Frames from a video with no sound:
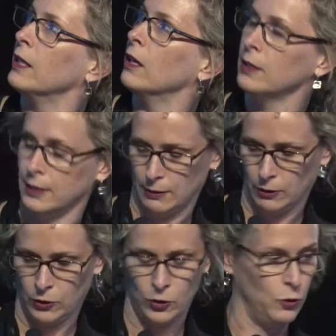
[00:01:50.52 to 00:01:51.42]
Oh,
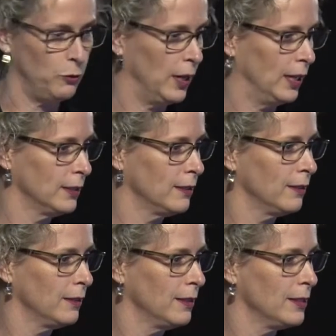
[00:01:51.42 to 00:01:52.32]
too far.
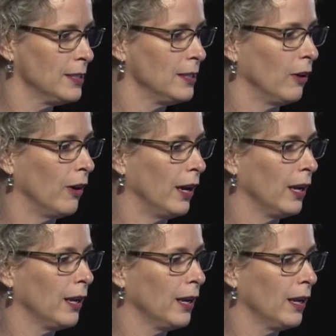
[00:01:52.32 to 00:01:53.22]
Sorry.
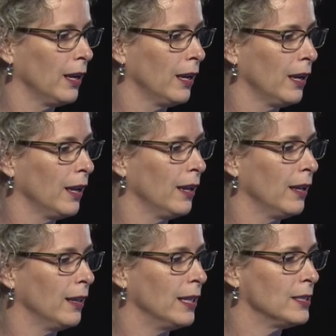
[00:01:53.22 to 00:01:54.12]

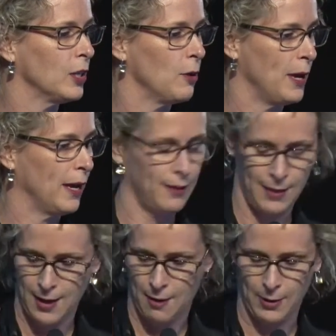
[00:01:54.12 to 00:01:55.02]
Let's go back.
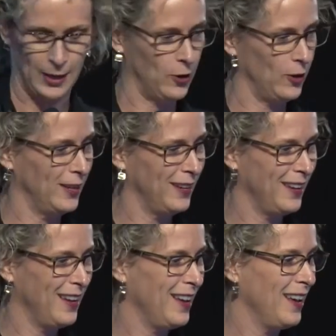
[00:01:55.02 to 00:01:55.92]
There we go.
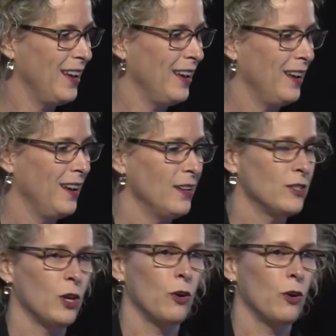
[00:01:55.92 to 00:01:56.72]
So